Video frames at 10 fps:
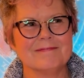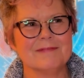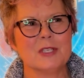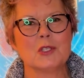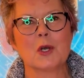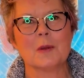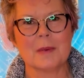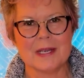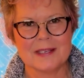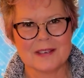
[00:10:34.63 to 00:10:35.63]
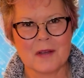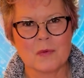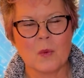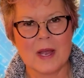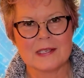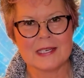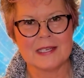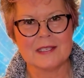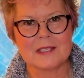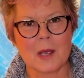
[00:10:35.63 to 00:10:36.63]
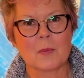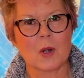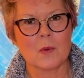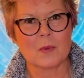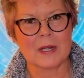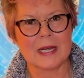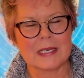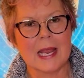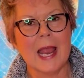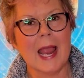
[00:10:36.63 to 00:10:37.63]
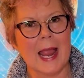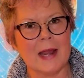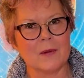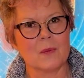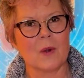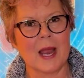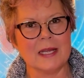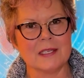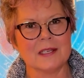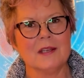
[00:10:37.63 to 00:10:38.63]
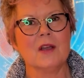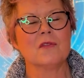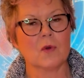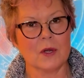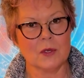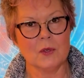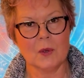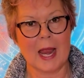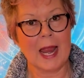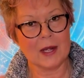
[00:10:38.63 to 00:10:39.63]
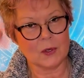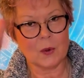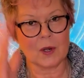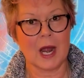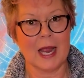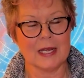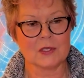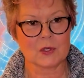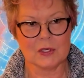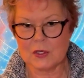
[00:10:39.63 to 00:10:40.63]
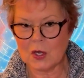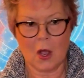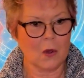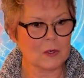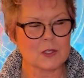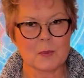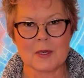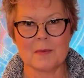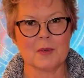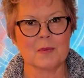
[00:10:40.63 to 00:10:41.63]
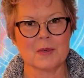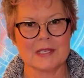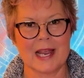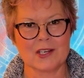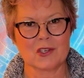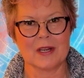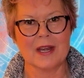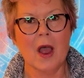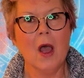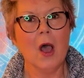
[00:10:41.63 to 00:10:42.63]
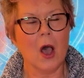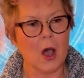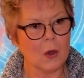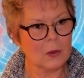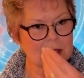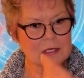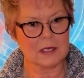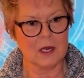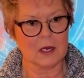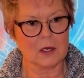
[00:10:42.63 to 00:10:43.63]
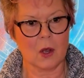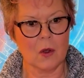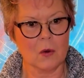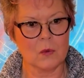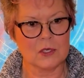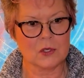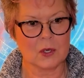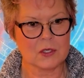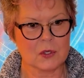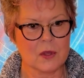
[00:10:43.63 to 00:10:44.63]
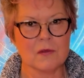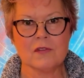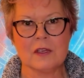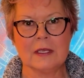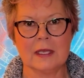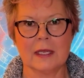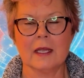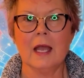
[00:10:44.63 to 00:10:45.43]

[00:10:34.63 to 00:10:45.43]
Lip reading: determinant of what is appropriate and right for you and your highest good. And always put up your protection. Always resort to the feeling.